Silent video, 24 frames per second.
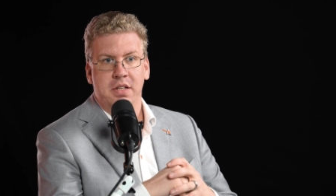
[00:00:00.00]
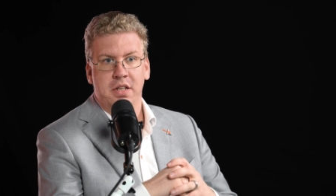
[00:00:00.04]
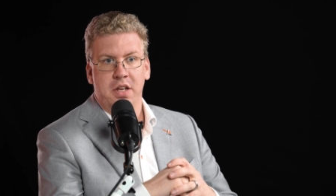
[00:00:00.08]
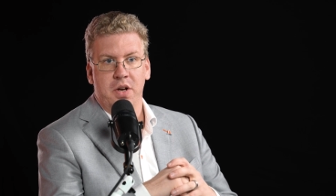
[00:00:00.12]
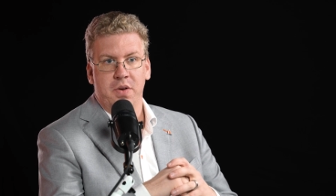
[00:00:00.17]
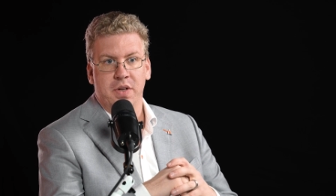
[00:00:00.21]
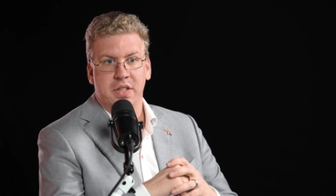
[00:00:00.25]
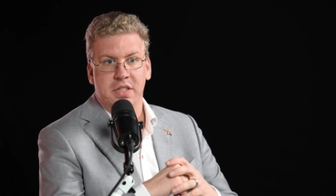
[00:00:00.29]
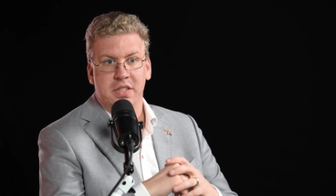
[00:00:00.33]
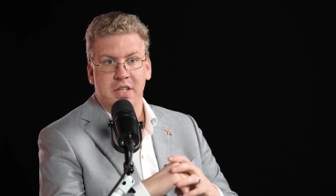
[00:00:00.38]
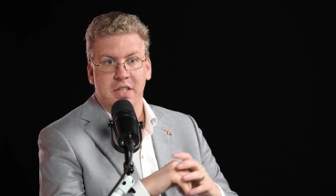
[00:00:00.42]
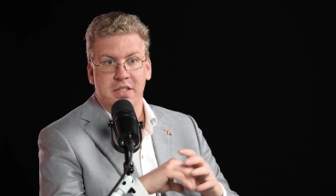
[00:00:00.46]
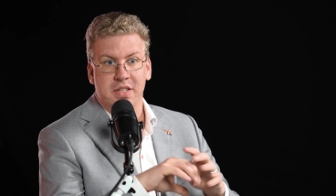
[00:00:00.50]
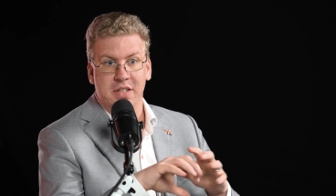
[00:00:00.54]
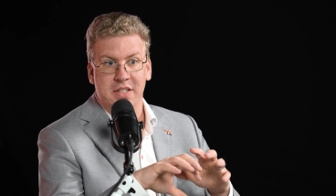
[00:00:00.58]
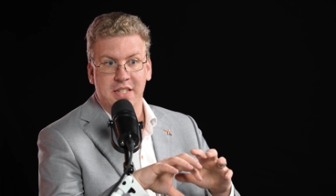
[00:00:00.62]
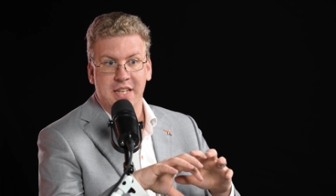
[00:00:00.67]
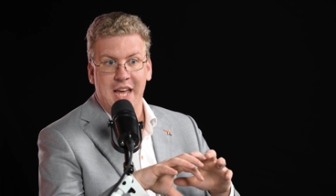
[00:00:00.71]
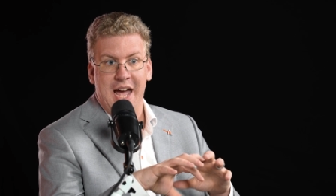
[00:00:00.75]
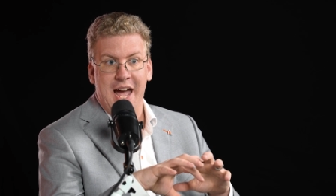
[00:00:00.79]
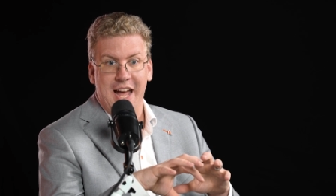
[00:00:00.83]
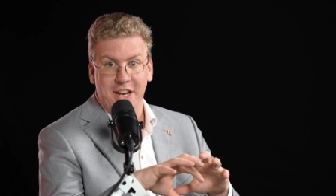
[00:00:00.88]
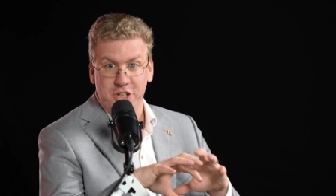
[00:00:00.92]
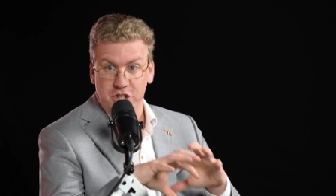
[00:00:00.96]
it's
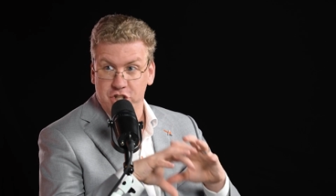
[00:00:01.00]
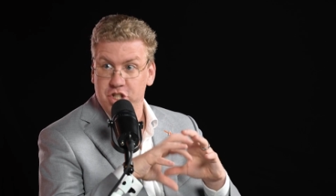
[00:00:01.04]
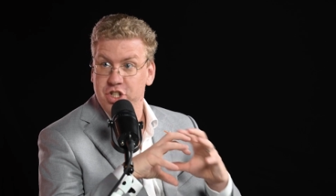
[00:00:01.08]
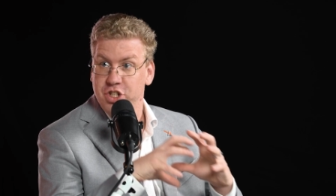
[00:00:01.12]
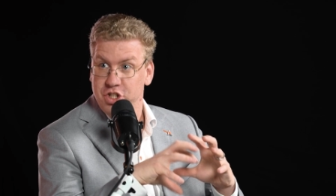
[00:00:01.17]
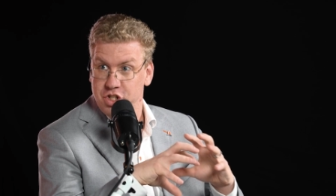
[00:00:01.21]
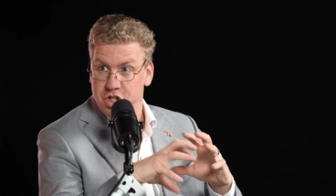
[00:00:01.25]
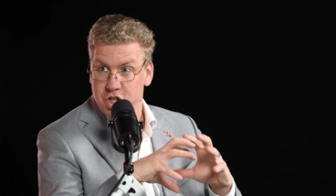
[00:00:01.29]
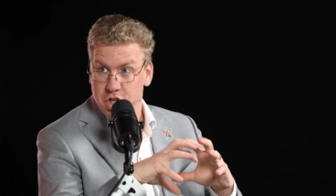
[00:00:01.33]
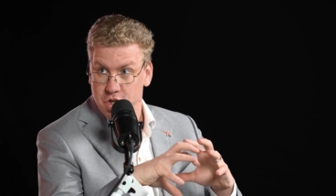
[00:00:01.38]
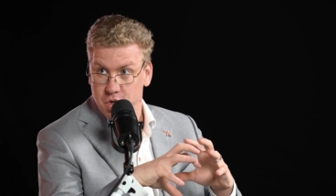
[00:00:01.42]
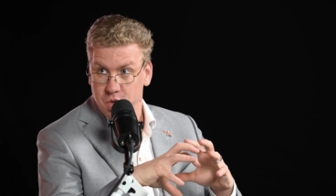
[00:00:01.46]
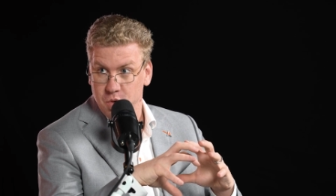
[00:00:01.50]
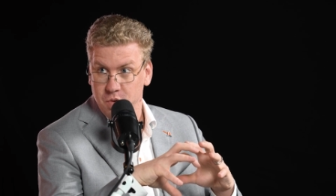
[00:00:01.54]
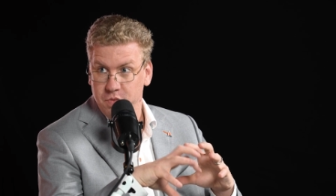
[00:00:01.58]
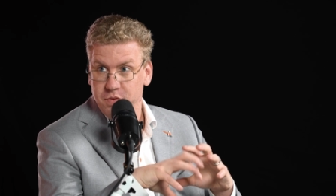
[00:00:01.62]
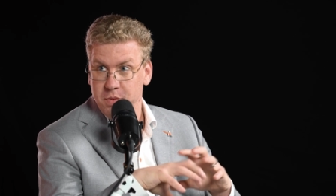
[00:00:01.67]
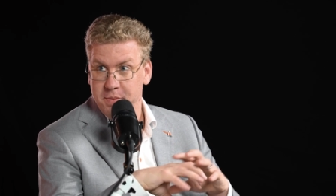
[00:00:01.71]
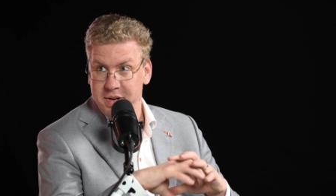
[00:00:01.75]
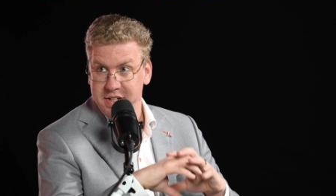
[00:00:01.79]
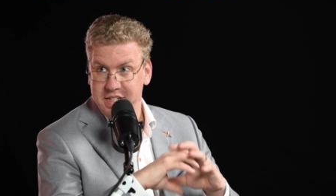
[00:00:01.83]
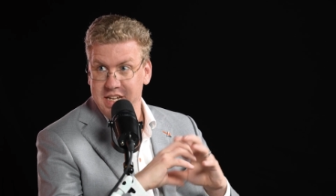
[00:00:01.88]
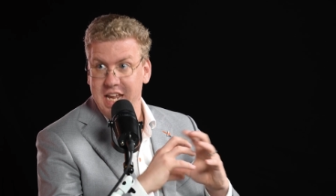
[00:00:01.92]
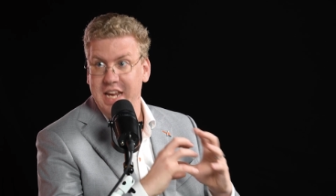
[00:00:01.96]
attached to, from
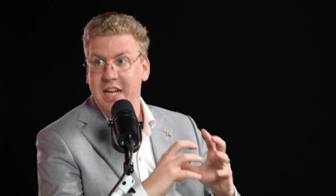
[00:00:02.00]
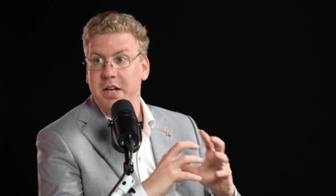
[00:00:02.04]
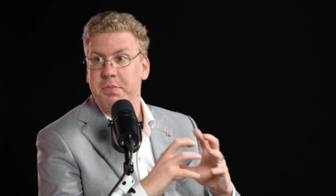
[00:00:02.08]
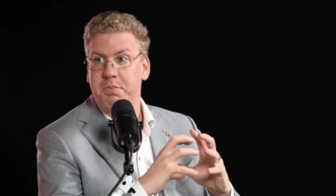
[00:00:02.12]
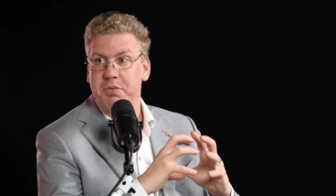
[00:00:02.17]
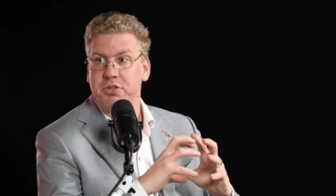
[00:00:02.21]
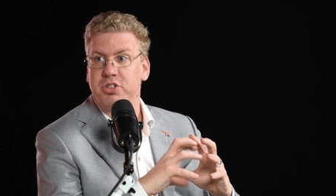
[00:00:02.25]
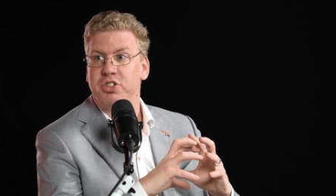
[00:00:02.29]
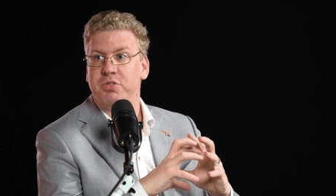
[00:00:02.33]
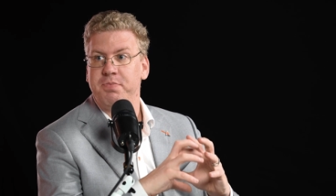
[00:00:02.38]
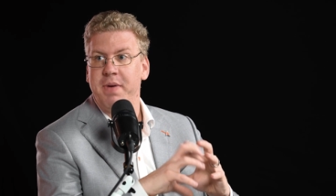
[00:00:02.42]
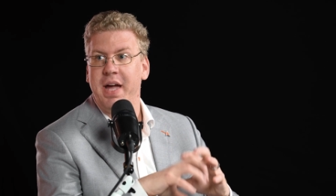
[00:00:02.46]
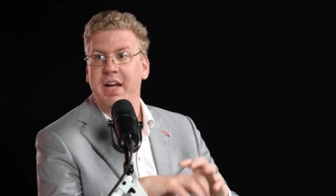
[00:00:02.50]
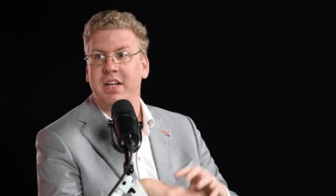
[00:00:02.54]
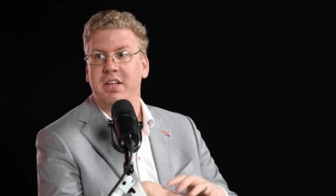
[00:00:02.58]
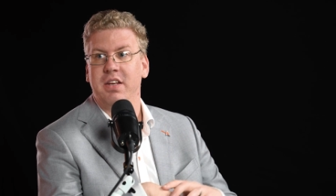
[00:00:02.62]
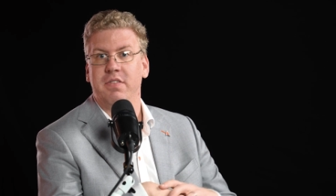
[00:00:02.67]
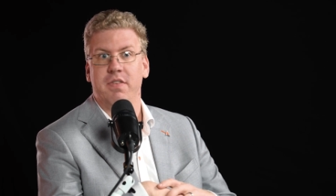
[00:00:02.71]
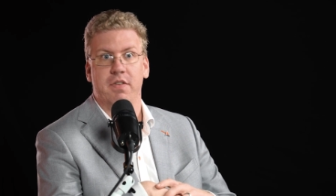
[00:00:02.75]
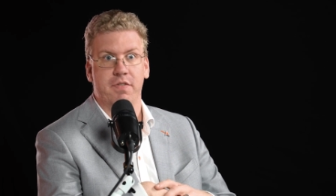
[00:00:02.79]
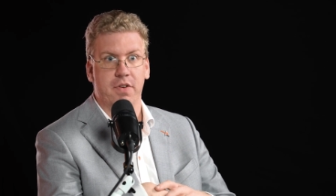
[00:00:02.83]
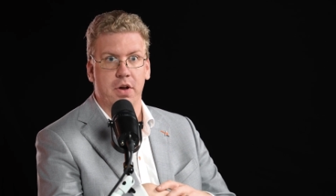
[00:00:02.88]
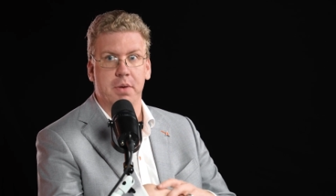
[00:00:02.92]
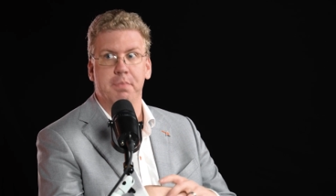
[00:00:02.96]
a data perspective,
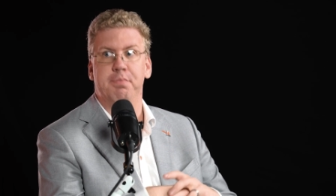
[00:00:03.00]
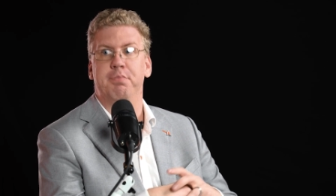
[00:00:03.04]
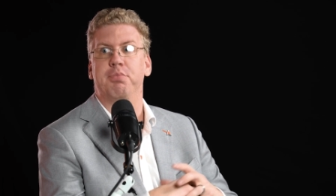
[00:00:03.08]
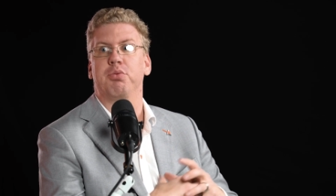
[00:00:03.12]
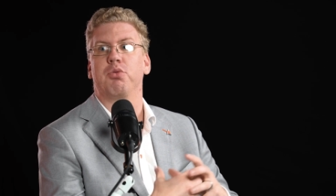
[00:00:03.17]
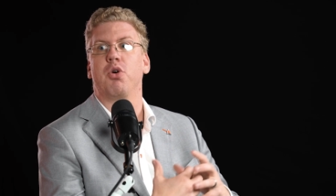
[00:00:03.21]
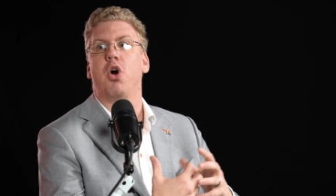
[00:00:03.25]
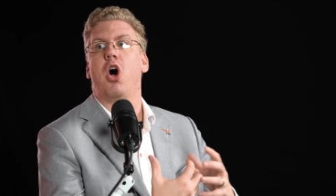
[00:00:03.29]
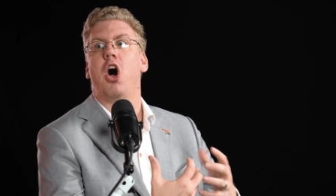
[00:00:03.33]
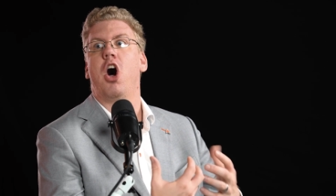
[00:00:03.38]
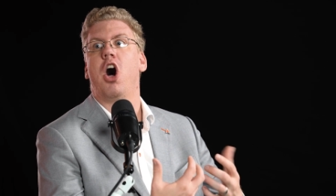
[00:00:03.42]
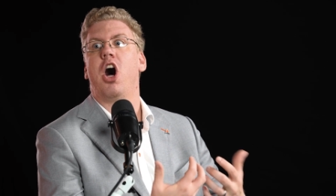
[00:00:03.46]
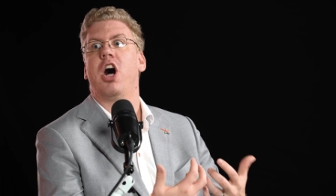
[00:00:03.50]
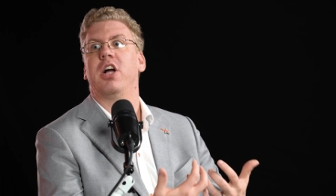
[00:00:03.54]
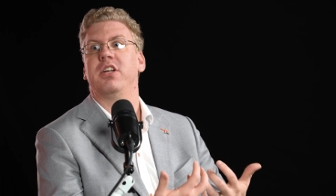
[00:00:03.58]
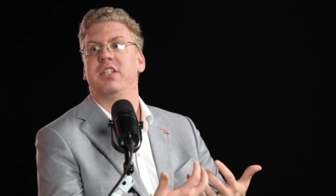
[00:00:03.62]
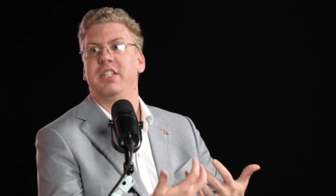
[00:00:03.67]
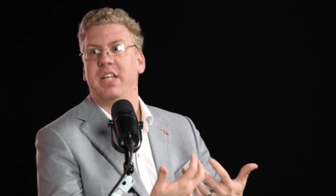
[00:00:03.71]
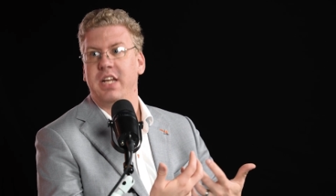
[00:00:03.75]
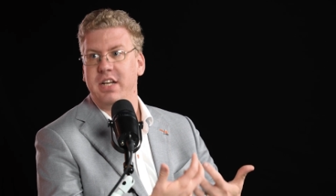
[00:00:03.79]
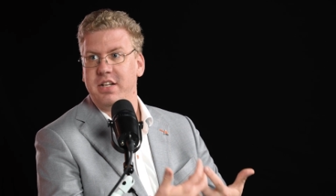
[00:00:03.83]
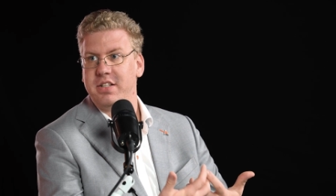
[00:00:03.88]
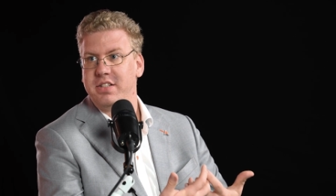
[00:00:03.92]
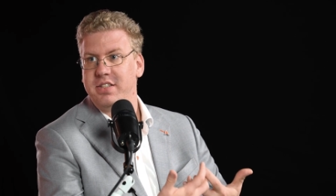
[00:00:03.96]
a very broad
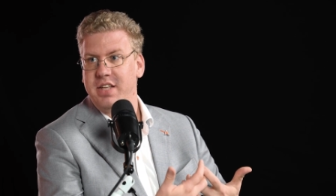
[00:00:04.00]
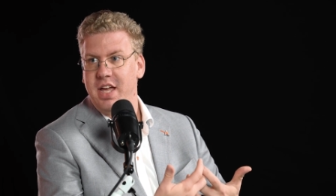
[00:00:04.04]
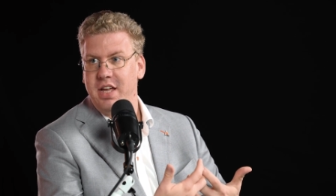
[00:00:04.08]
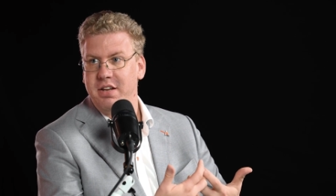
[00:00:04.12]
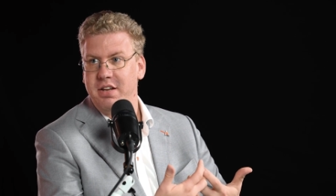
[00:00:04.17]
data set.